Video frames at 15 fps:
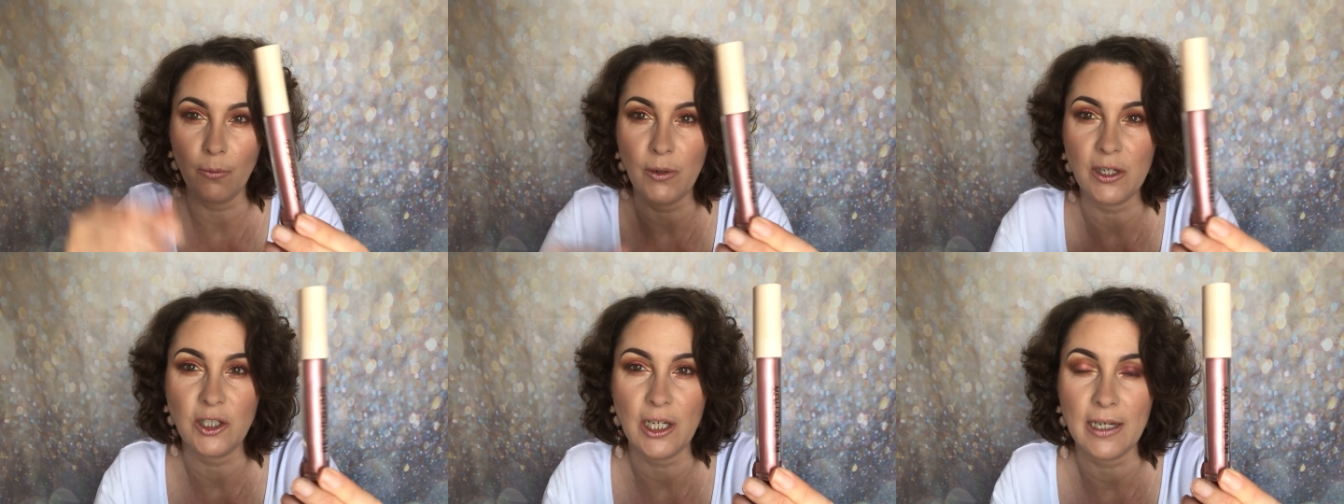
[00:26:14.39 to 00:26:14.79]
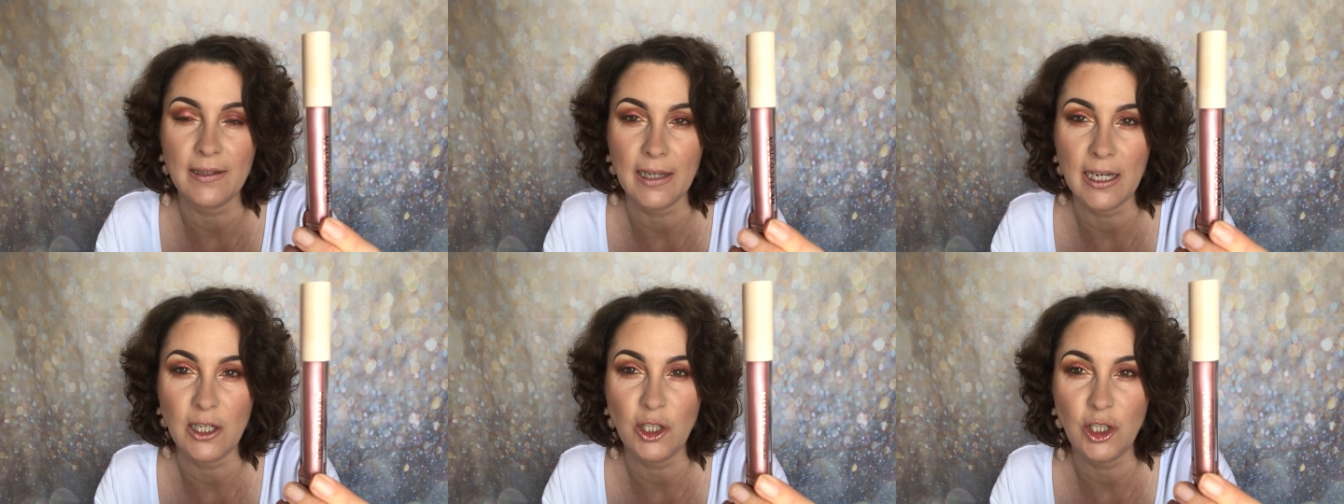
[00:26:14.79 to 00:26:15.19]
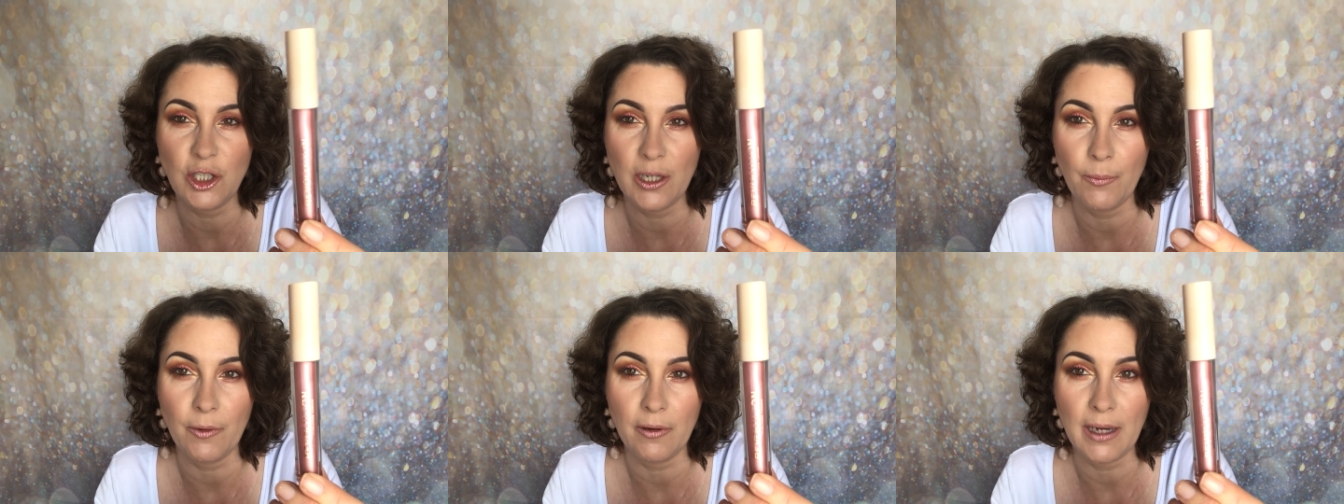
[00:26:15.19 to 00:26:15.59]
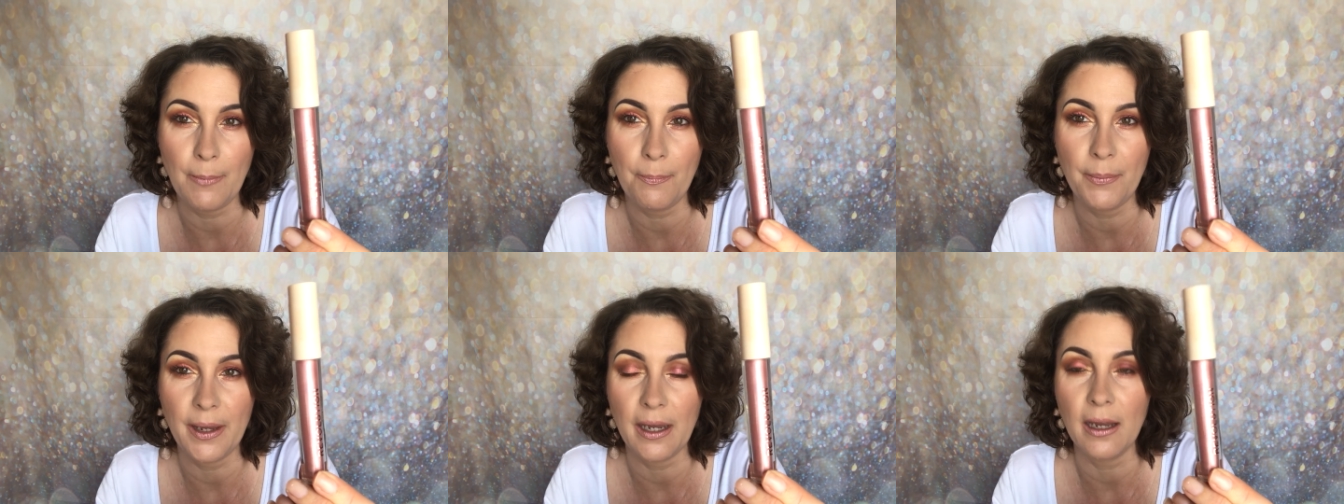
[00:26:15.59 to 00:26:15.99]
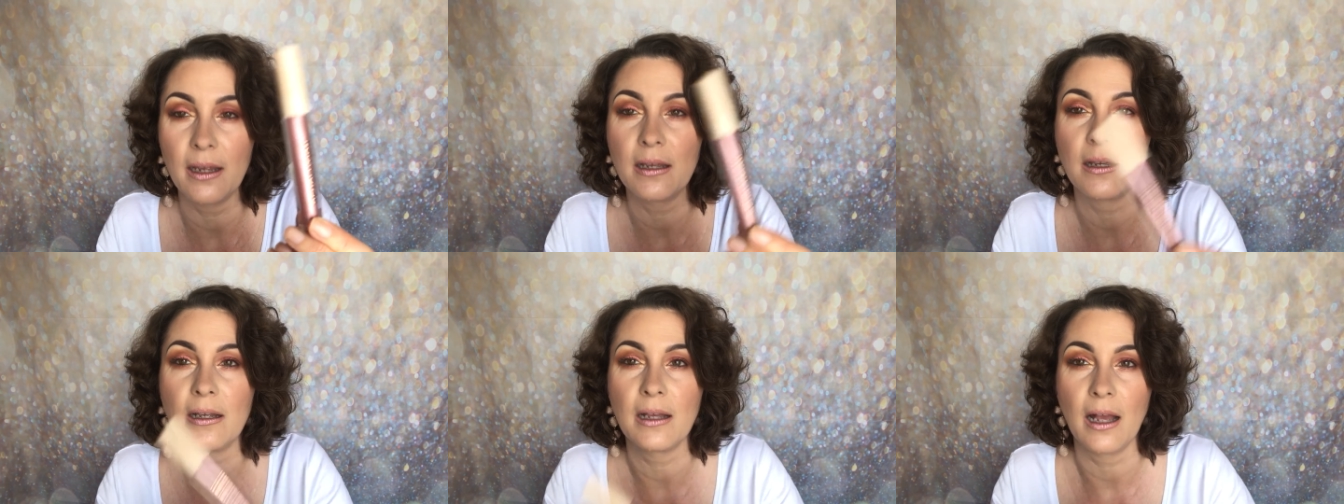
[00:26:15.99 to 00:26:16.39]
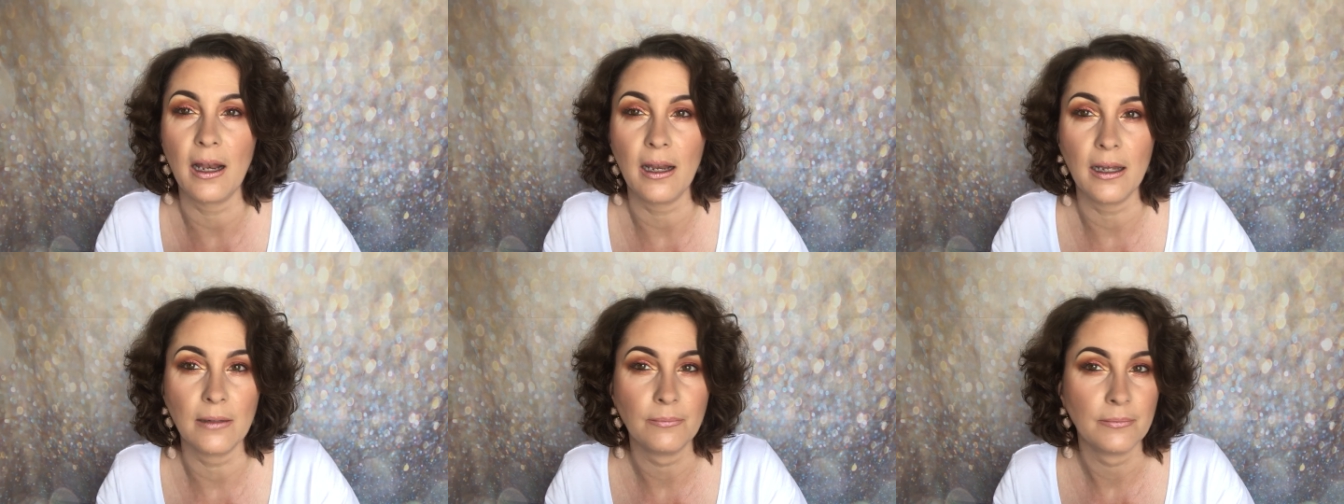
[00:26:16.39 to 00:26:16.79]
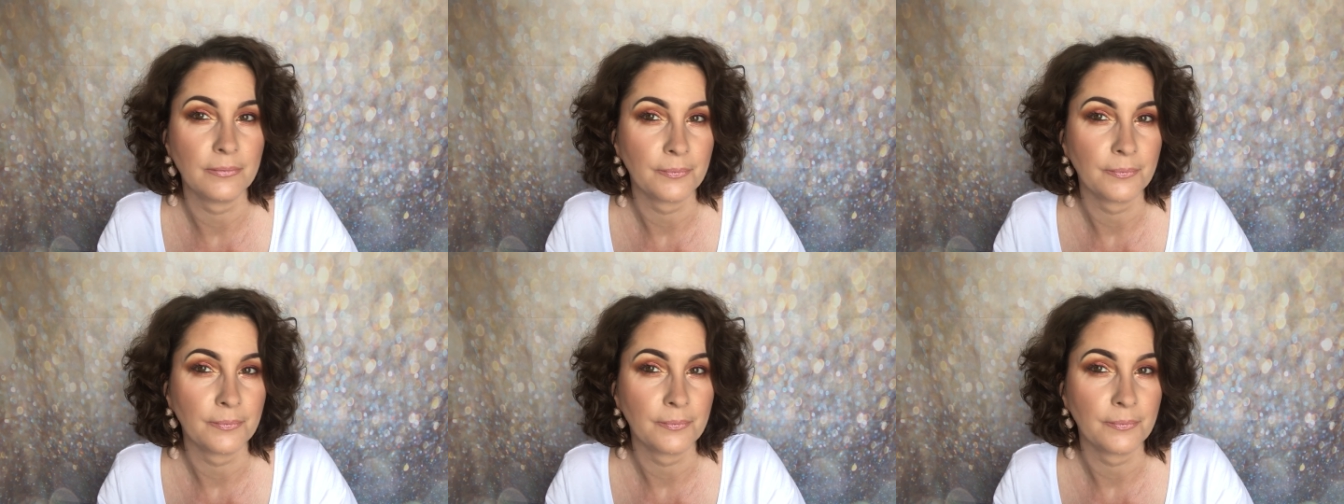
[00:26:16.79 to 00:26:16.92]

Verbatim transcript: which is a shimmery pink colour